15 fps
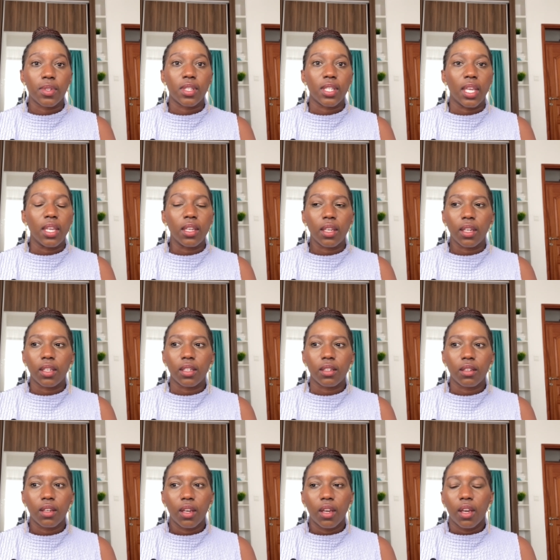staying in.
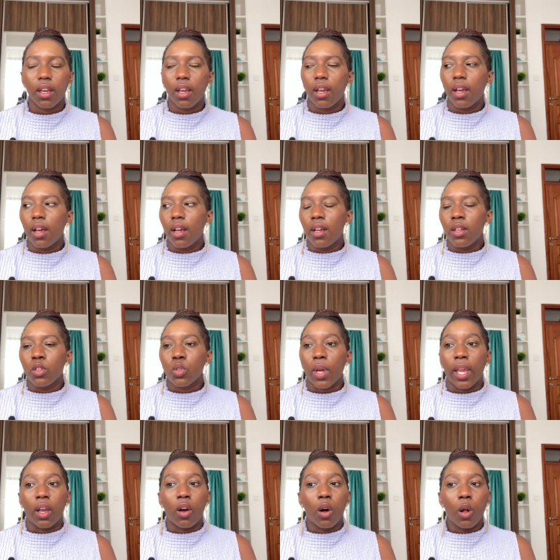So
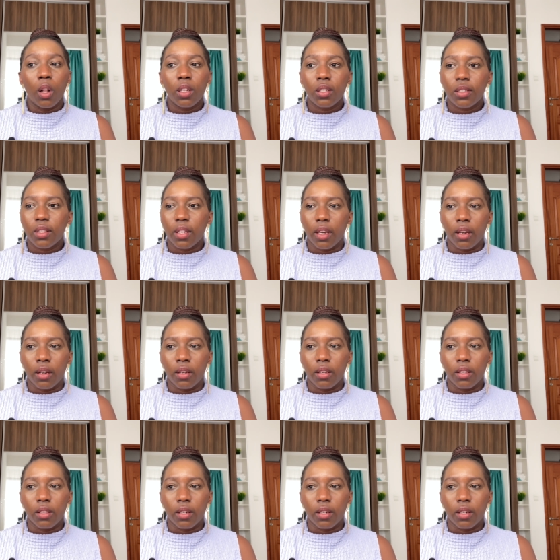I called the the